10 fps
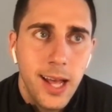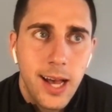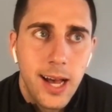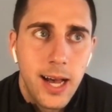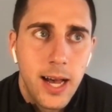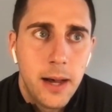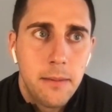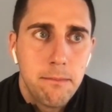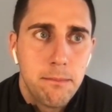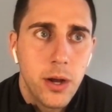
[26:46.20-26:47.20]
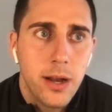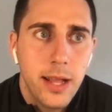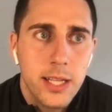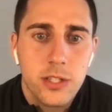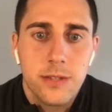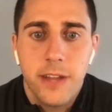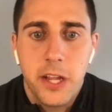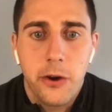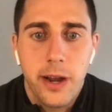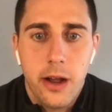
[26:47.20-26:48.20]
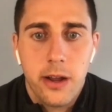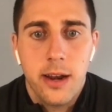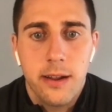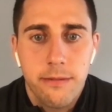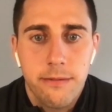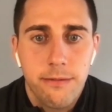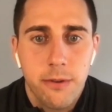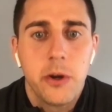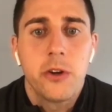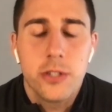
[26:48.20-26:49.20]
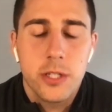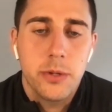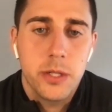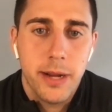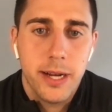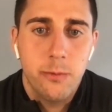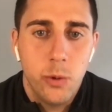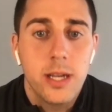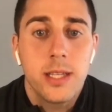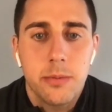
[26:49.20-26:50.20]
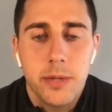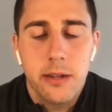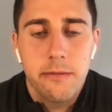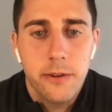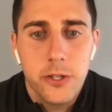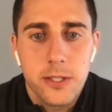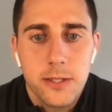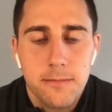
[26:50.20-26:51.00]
Uh, but it's just figuring out kind of from an urgency perspective what needs to be done first.